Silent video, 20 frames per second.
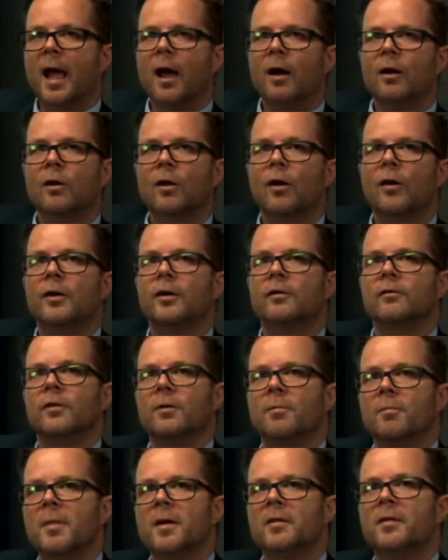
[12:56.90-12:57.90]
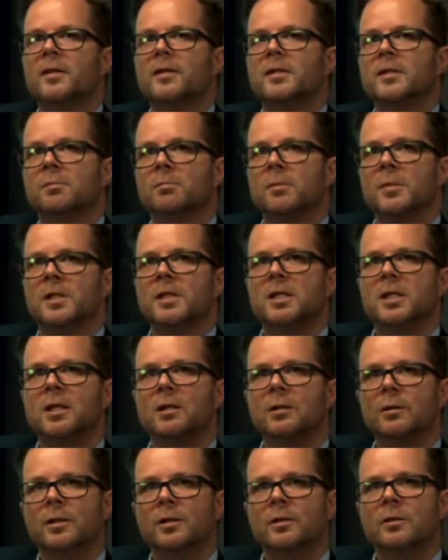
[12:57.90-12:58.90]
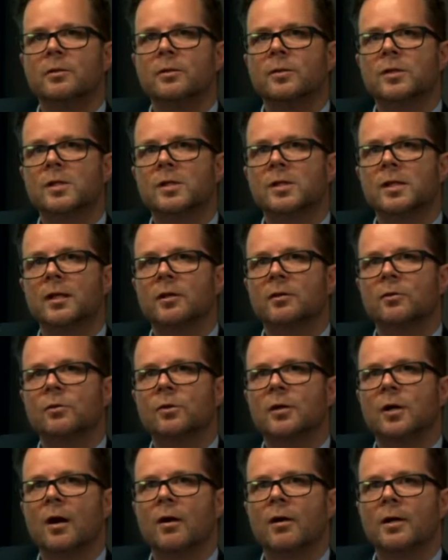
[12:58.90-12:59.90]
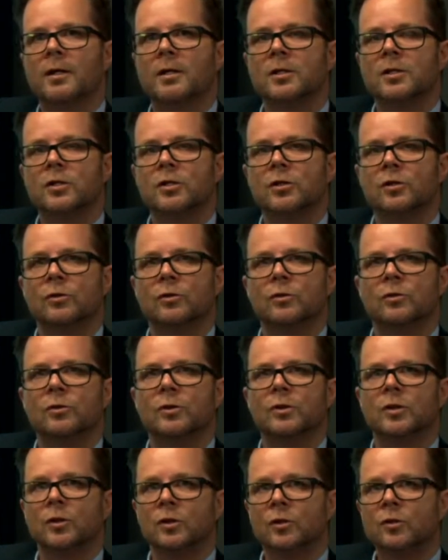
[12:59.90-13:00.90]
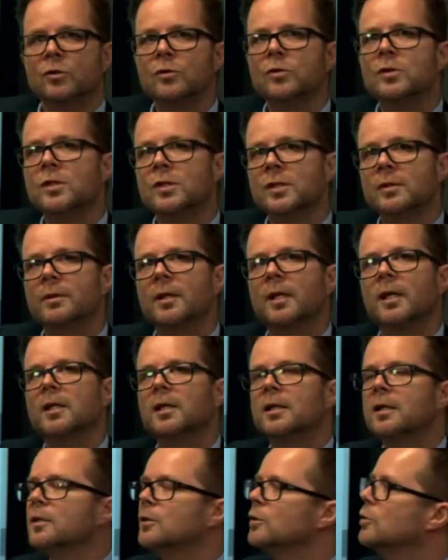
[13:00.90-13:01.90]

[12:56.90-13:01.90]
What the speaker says: outline of the methods and materials that you're going to use in